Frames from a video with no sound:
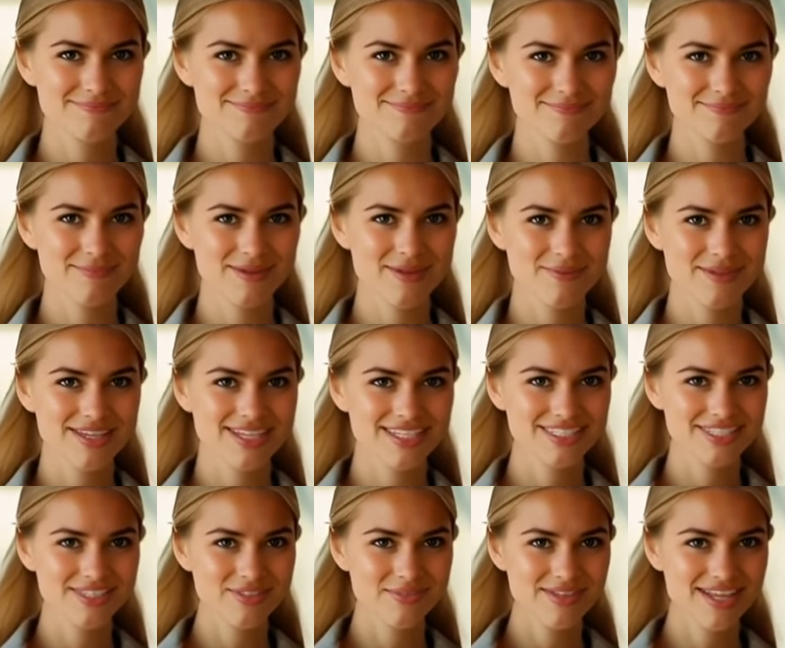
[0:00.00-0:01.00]
But we
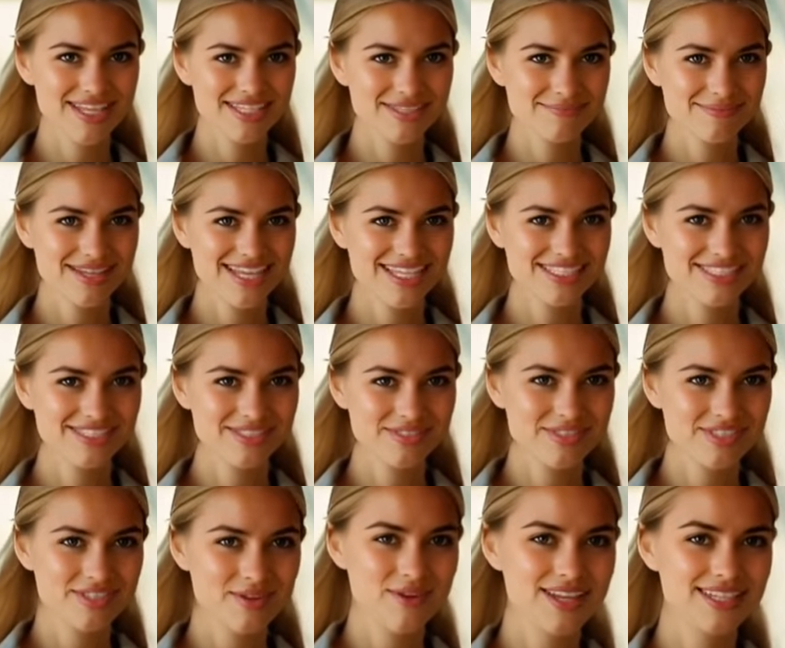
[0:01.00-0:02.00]
do recommend you
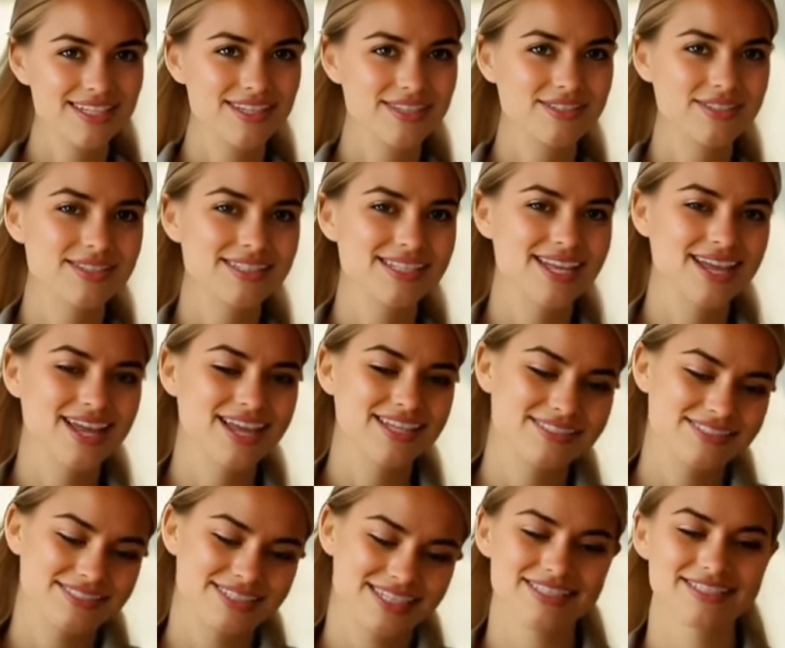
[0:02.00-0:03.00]
join early
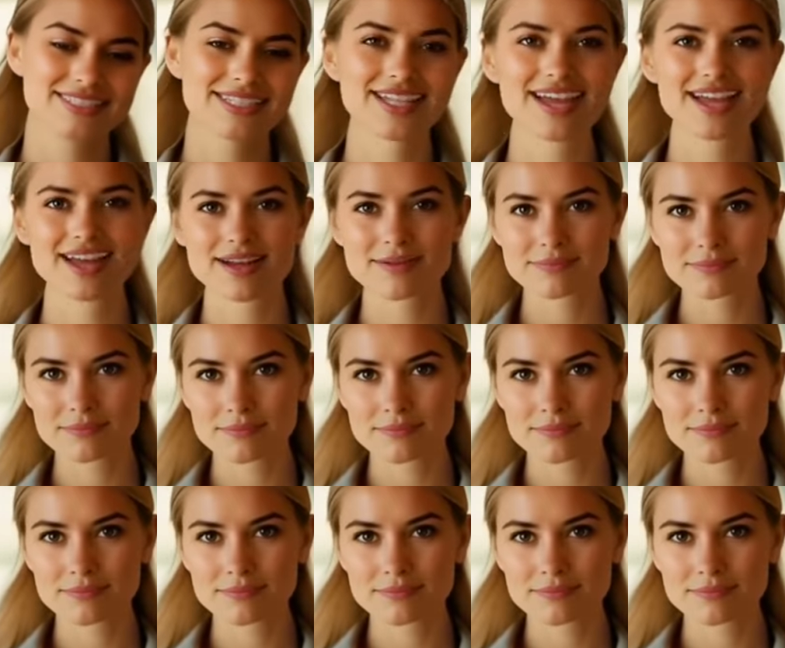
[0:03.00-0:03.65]
access now.